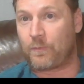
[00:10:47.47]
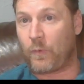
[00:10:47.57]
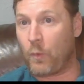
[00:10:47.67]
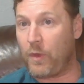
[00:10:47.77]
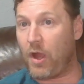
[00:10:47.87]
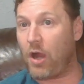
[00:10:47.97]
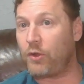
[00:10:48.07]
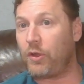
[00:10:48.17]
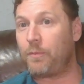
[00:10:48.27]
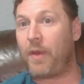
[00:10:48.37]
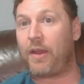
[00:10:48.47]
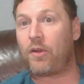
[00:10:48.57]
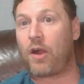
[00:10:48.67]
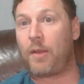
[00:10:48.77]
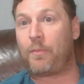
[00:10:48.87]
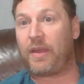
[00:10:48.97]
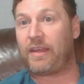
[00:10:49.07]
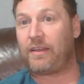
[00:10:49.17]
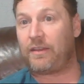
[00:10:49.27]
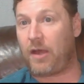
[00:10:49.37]
we are doing better on
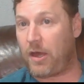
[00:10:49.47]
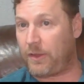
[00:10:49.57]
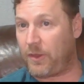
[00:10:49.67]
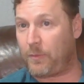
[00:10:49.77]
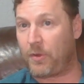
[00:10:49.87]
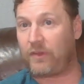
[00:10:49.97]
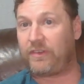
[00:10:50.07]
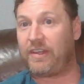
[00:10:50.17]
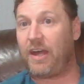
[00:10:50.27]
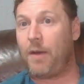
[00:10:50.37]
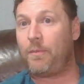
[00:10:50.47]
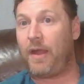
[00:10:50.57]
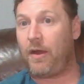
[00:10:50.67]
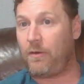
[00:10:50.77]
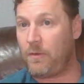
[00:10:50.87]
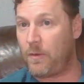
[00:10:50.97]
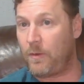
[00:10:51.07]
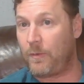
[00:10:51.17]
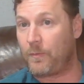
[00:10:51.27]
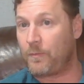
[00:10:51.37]
picking uh, the birdseed up now.
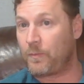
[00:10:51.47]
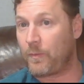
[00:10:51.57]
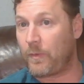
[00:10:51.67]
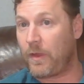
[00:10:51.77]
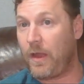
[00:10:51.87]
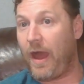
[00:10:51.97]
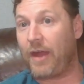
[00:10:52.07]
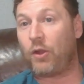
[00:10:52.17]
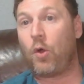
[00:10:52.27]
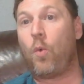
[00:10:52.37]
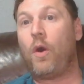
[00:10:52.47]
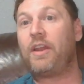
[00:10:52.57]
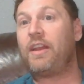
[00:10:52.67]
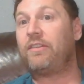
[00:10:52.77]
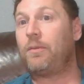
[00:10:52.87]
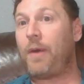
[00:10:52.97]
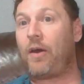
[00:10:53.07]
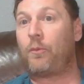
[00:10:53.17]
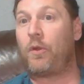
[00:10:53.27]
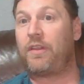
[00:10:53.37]
I don't know what it is
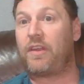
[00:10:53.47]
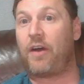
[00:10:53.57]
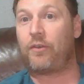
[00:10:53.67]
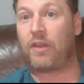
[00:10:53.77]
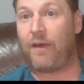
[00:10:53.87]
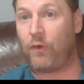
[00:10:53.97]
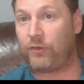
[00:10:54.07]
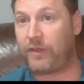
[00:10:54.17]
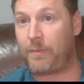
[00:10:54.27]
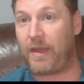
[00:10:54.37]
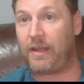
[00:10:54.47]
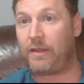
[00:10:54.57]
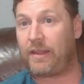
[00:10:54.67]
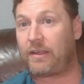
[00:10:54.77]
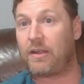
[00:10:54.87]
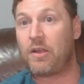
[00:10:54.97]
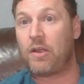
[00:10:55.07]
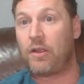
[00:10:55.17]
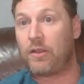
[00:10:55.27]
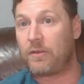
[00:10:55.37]
about one of the other levels that made it like
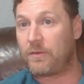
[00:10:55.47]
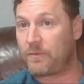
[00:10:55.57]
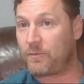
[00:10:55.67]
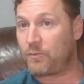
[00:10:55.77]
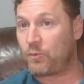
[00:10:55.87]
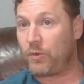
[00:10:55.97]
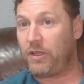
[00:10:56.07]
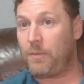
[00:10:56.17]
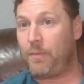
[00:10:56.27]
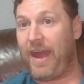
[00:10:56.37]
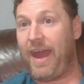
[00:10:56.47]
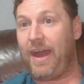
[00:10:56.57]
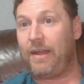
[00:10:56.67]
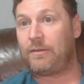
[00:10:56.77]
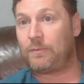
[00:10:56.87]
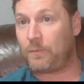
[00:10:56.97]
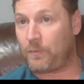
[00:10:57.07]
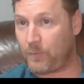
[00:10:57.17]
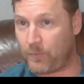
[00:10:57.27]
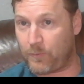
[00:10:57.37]
really bad.
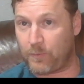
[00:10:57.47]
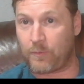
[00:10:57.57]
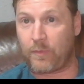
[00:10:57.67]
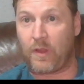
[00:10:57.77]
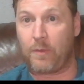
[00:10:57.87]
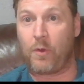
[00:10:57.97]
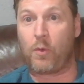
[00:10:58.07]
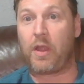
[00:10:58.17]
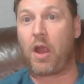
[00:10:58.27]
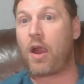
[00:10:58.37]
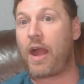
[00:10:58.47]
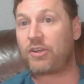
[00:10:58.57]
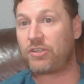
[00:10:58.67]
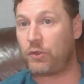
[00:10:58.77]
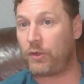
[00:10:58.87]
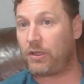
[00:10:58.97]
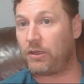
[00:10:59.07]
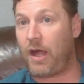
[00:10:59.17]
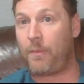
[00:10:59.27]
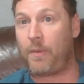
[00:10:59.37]
But we are actually doing a
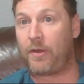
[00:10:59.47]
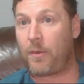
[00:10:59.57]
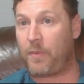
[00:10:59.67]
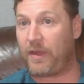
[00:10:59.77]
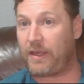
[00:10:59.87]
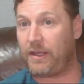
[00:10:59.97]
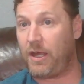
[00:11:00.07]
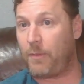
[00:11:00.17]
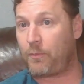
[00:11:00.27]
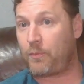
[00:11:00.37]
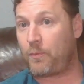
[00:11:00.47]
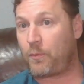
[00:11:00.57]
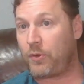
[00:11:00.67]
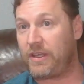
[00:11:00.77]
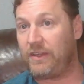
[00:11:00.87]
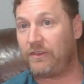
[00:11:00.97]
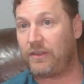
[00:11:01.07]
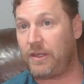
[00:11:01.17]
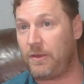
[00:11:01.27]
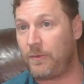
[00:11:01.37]
lot better on picking it up pretty
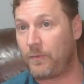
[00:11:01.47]
easily.